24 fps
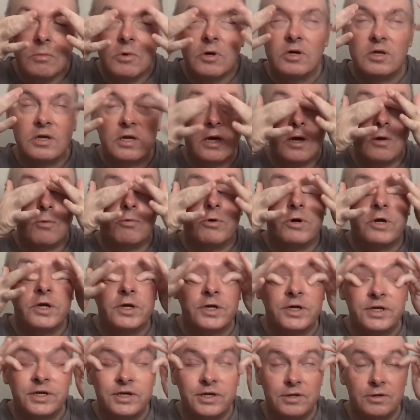But yeah, we're
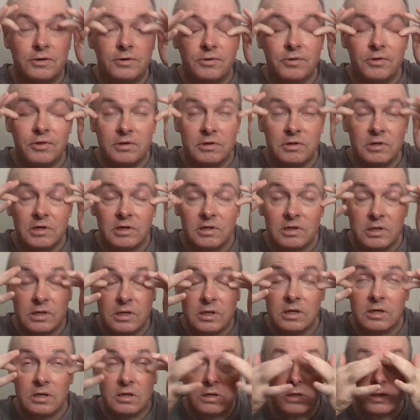going to gild the
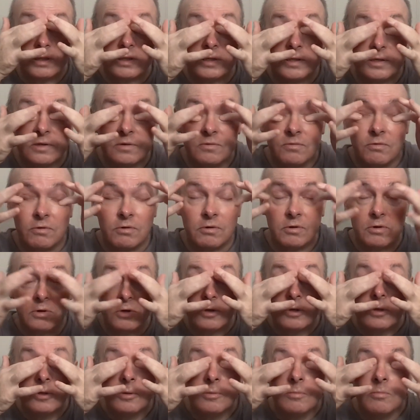lily here, and we're
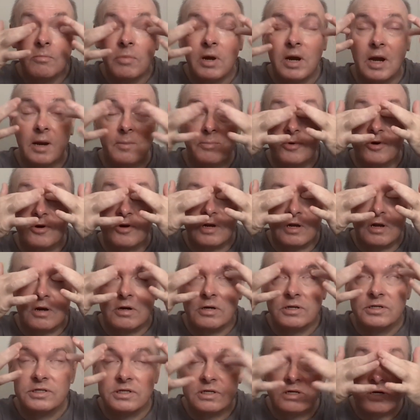pampering
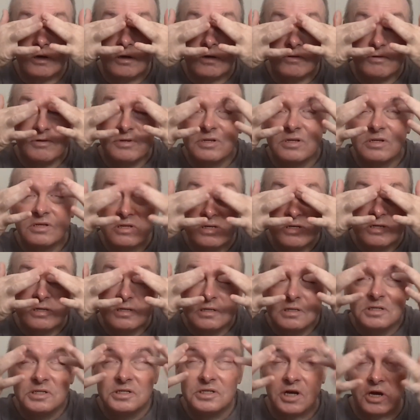ourselves,
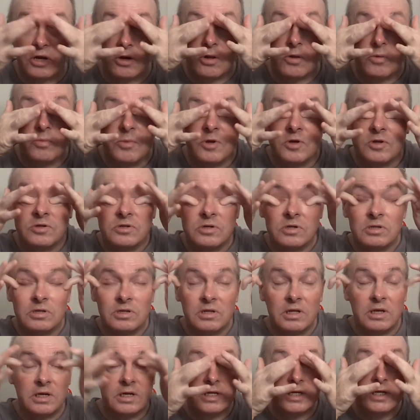gentlemen
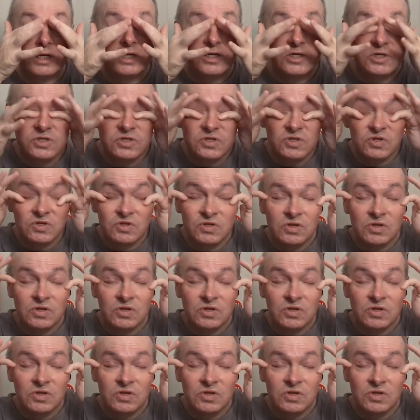and ladies.